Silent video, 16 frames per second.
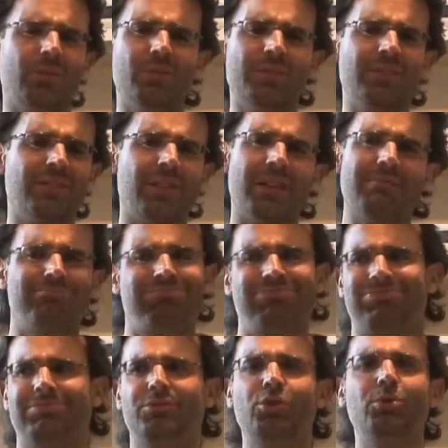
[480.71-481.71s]
it was like
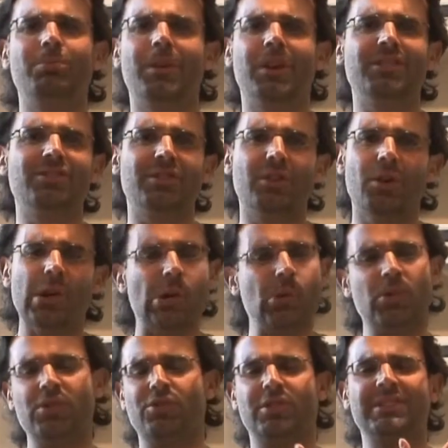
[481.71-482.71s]
2 months ago. It
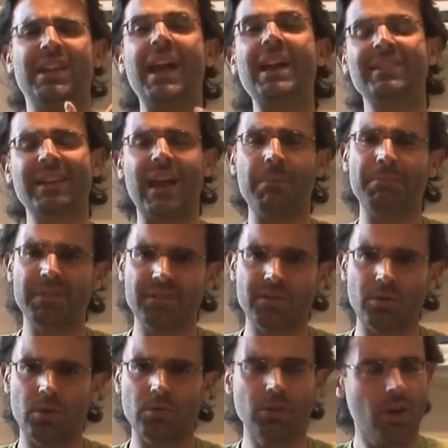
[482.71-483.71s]
was our 10th
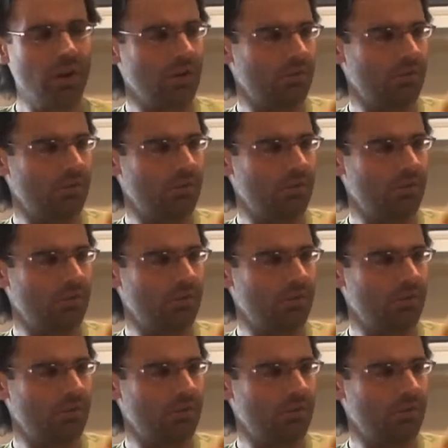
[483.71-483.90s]
episode.